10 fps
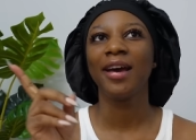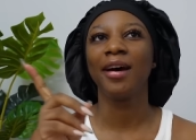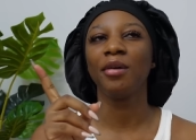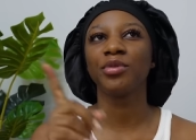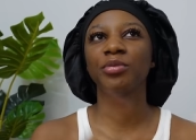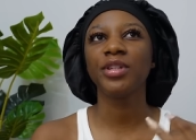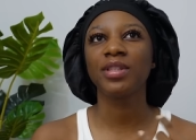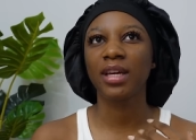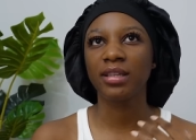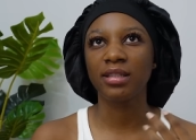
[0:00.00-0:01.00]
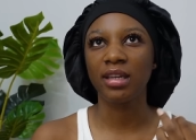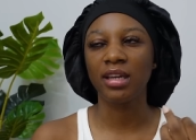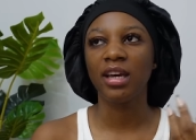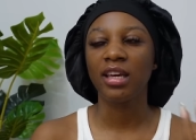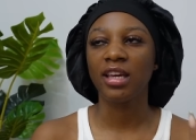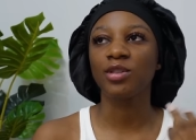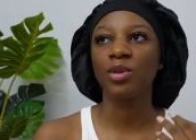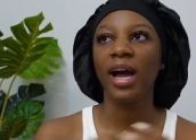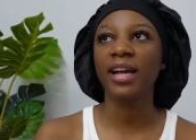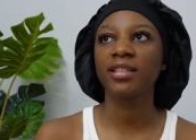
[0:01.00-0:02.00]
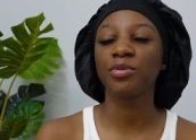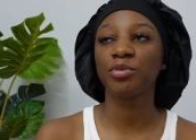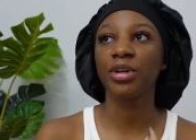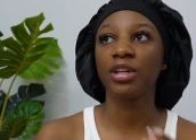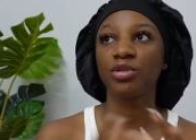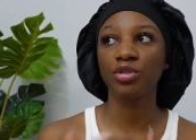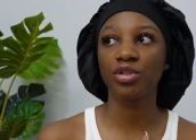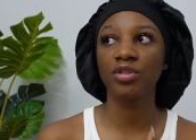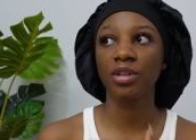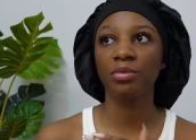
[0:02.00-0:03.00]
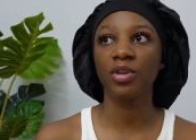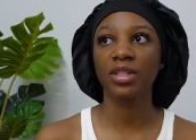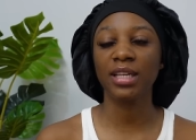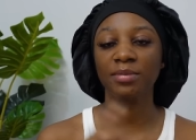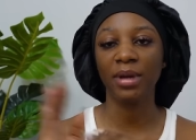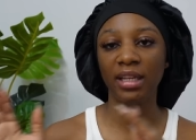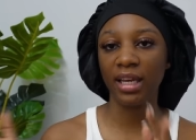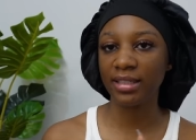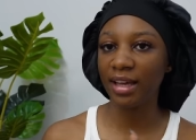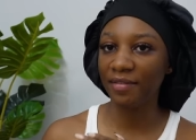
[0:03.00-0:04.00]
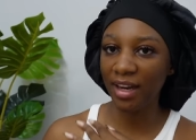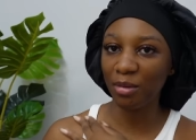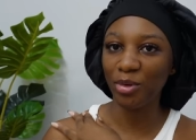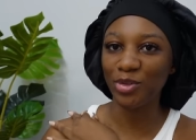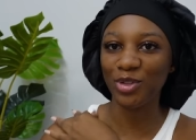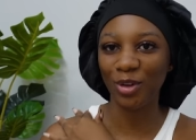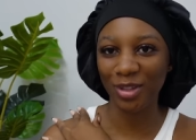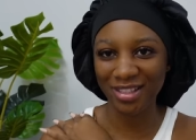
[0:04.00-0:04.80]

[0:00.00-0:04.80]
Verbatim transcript: um tomorrow is thursday yeah so i asked them to bring it on tuesday because that's my next available slot